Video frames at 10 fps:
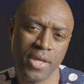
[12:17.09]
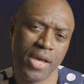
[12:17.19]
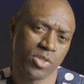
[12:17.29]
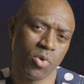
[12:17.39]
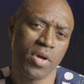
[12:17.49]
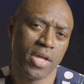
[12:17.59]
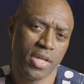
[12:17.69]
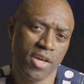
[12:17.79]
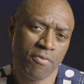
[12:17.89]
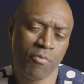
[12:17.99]
And so
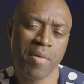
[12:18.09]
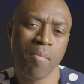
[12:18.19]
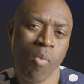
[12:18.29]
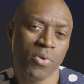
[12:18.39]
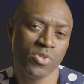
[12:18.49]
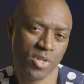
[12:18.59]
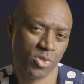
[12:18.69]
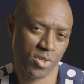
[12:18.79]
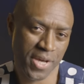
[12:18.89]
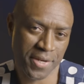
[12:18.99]
if we're more than
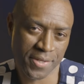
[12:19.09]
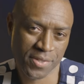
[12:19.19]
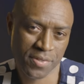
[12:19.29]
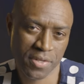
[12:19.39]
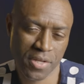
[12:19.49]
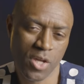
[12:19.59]
just genetics,